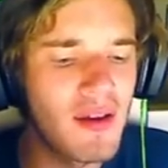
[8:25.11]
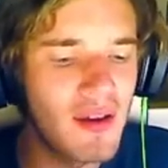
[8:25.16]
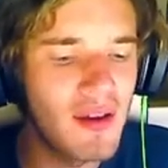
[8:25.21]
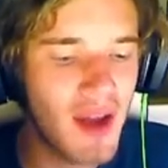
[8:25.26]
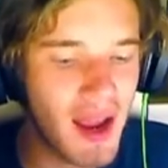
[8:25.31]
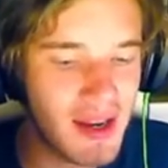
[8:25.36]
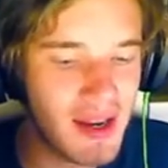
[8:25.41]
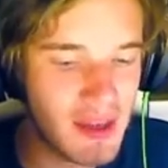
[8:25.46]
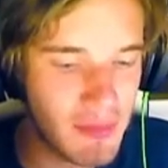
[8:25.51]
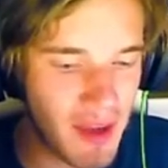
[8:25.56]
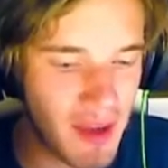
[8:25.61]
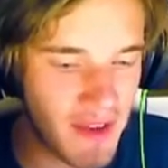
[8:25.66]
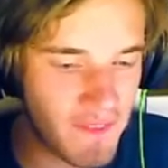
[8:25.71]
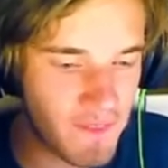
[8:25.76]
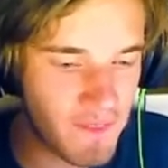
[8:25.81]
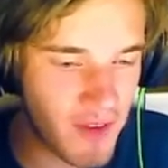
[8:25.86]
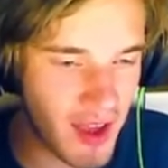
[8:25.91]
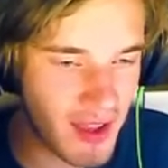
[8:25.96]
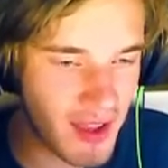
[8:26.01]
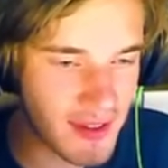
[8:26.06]
Right in my
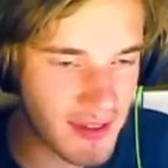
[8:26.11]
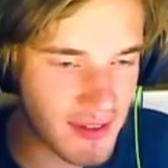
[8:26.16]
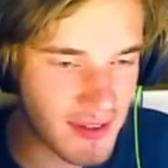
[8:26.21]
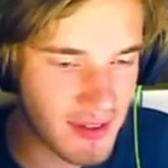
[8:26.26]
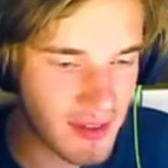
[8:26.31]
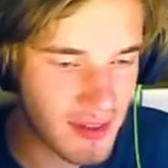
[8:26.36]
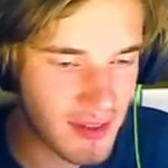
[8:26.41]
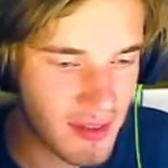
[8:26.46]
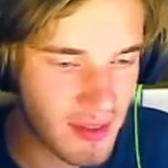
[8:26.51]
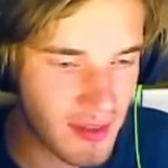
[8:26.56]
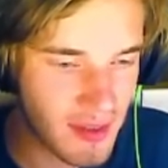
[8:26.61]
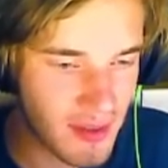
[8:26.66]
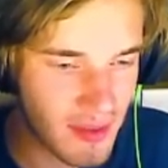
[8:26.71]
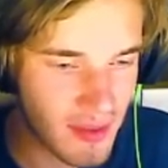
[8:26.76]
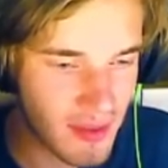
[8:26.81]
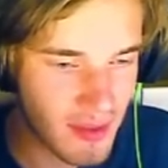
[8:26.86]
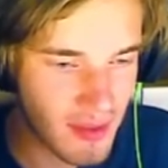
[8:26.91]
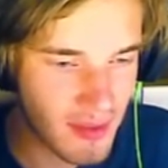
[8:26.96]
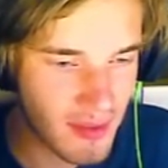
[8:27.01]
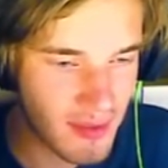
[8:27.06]
face!
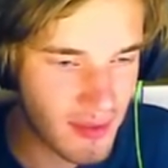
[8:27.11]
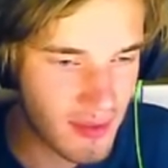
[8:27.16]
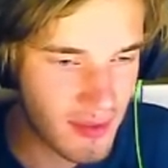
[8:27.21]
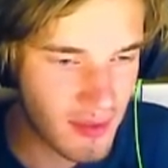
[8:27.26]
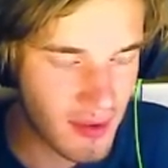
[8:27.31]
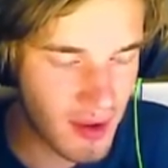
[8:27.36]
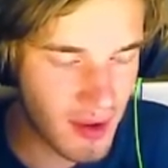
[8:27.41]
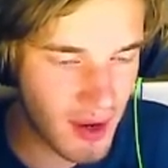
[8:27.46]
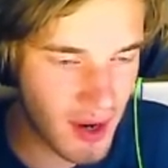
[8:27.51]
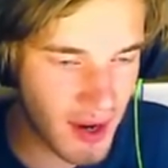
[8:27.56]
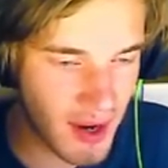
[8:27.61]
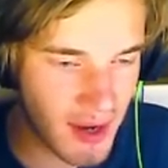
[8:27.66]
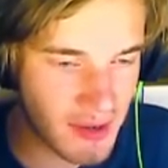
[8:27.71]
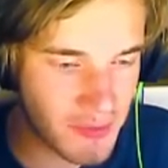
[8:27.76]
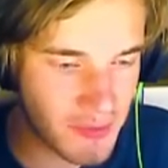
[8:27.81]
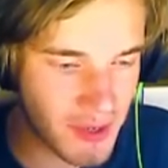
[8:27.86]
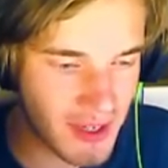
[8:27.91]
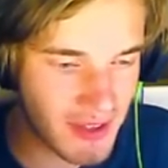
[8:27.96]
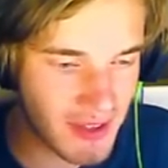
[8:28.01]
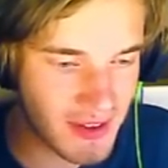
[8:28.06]
Alright,
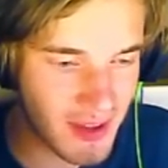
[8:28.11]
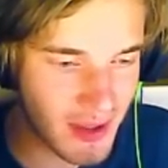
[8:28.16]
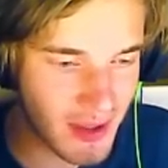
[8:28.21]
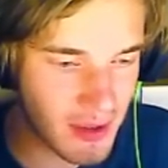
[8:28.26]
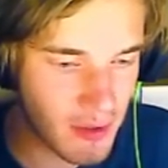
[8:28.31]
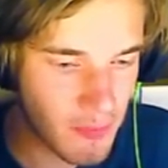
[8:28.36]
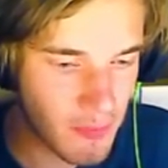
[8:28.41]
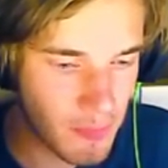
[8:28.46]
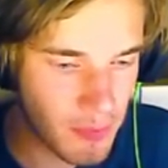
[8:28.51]
what is that?